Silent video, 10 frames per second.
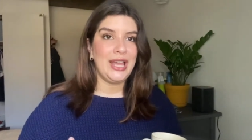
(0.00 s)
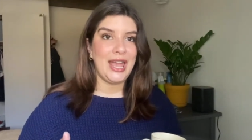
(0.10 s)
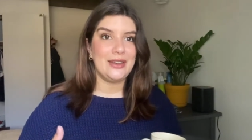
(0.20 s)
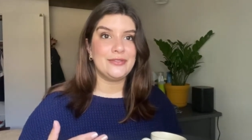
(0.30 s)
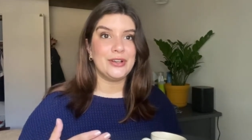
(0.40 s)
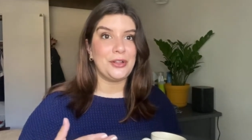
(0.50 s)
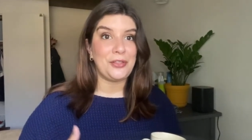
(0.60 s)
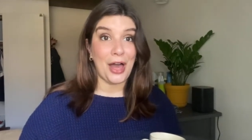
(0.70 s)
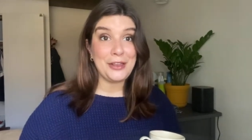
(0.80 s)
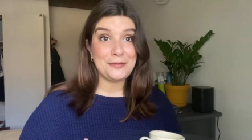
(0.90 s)
And for a
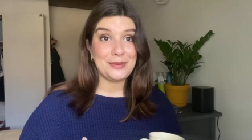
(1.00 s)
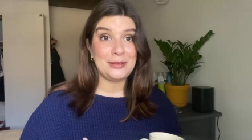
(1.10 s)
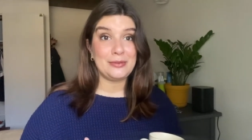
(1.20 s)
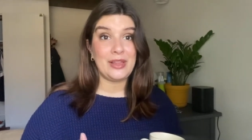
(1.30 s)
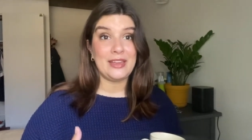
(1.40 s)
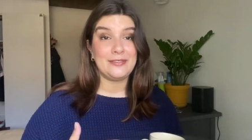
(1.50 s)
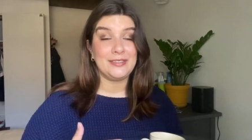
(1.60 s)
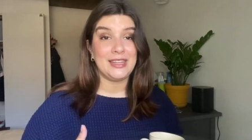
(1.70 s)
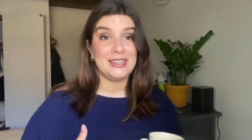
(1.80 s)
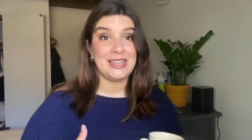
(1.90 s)
lot of people, I
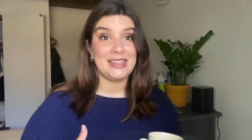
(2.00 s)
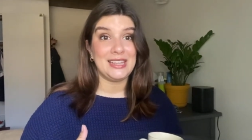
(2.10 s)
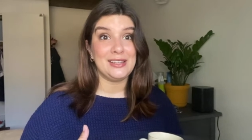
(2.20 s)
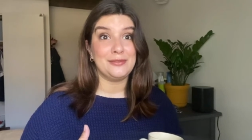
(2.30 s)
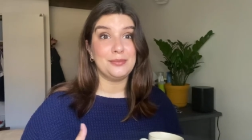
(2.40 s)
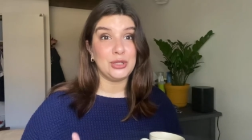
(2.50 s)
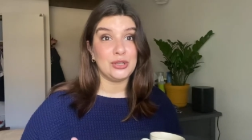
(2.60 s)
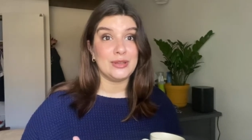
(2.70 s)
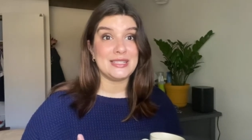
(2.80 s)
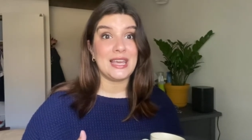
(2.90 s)
think they think of
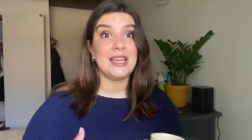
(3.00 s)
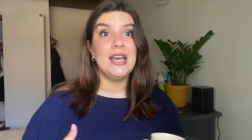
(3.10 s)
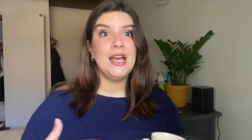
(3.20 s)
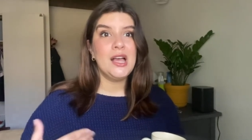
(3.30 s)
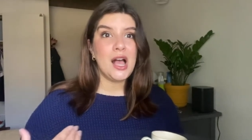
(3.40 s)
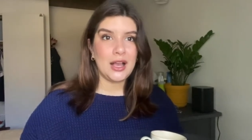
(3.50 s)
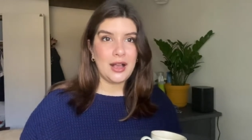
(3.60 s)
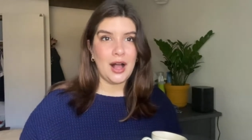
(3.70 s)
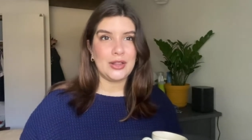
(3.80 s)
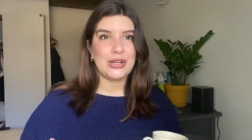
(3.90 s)
blue as like, a
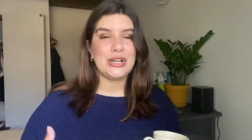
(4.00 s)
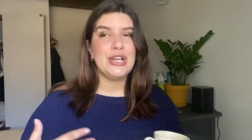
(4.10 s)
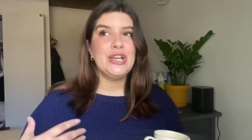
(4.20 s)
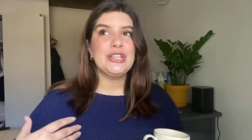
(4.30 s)
color.